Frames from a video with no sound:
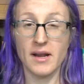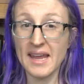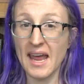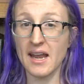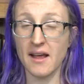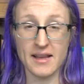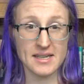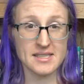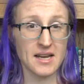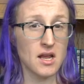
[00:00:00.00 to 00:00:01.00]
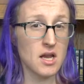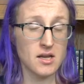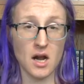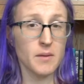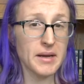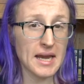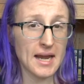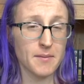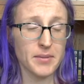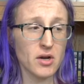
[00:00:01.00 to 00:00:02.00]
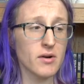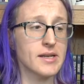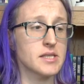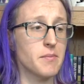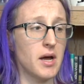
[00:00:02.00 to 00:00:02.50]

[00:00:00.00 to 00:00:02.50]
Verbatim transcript: And again, like I said, not a big canon purist,